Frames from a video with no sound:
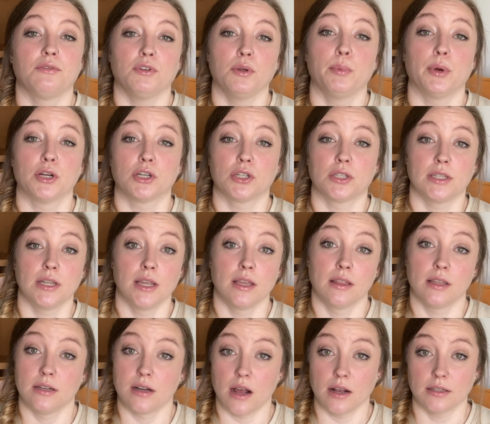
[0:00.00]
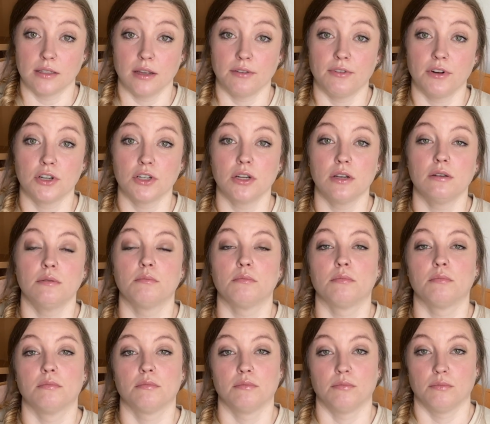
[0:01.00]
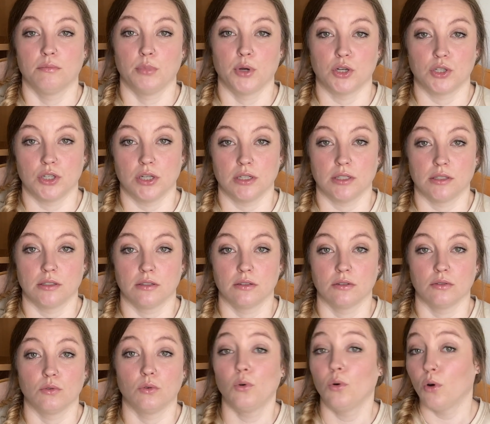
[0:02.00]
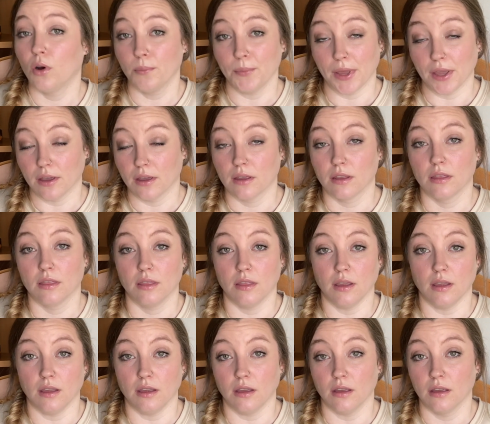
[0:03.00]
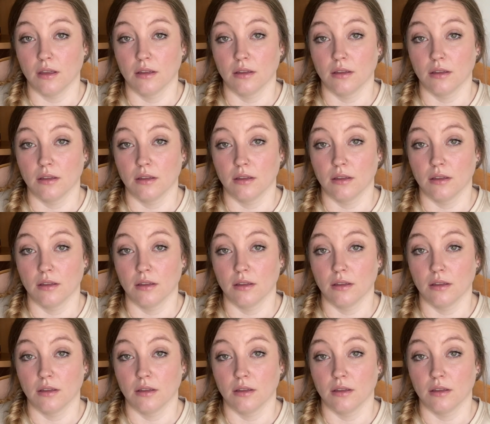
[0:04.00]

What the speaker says: repurchasing the toxic version, purchase or make the